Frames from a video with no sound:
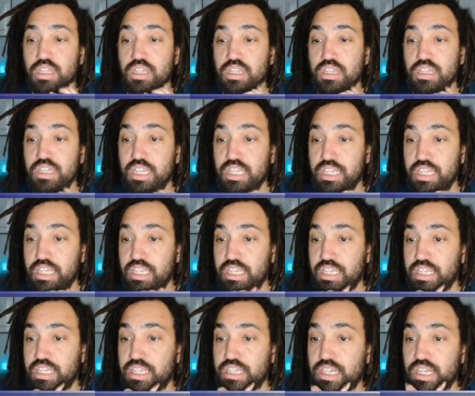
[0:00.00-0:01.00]

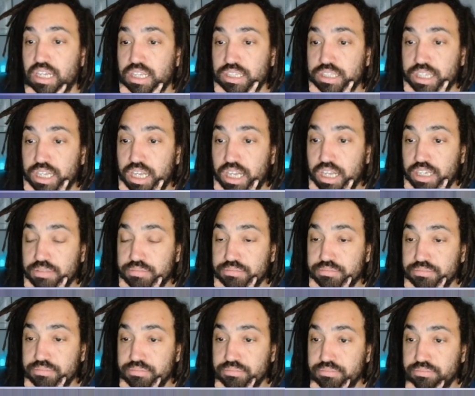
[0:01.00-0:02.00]
the
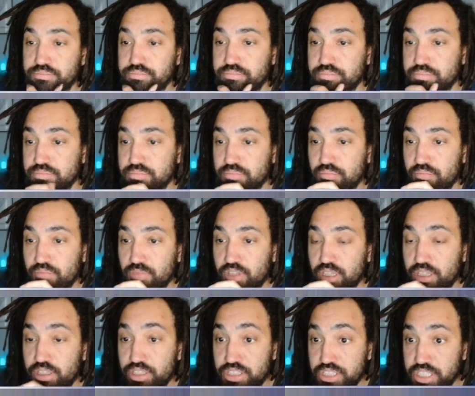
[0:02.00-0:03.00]

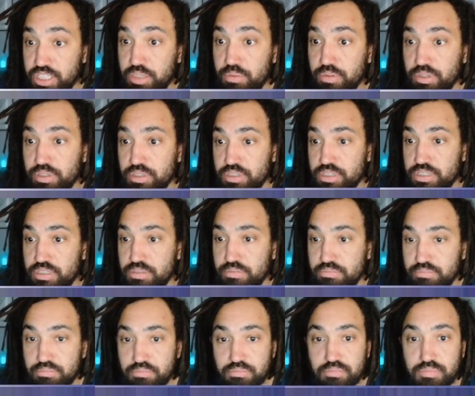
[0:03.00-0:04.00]
the sequence
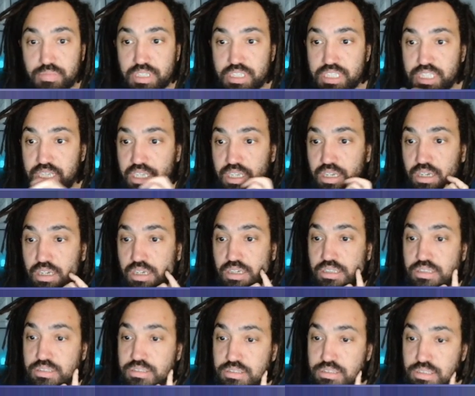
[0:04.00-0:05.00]
TR.
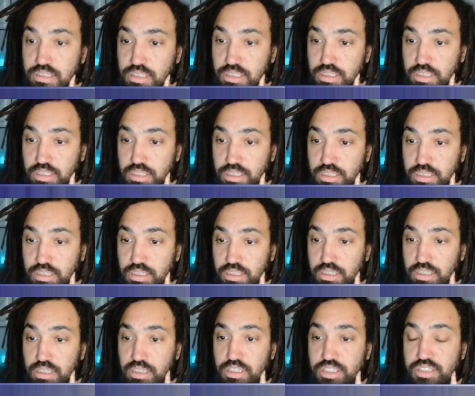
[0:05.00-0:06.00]

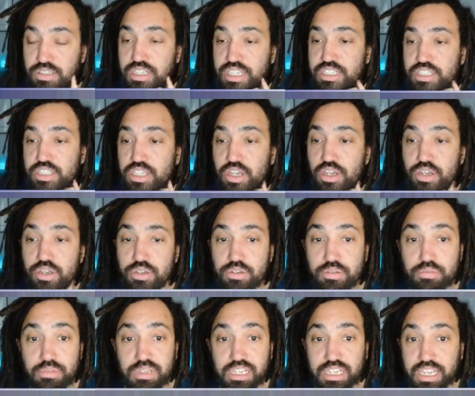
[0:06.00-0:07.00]
So let's go
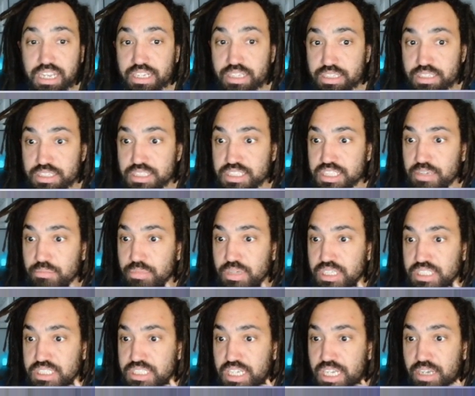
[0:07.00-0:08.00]
again step by
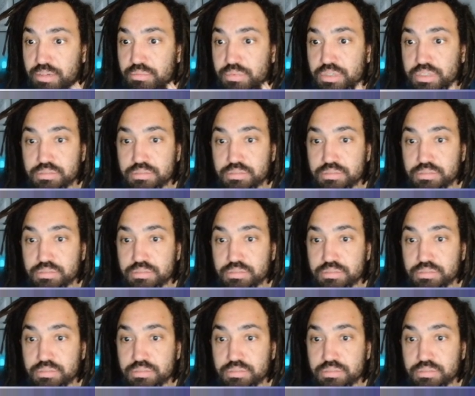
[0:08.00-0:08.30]
step.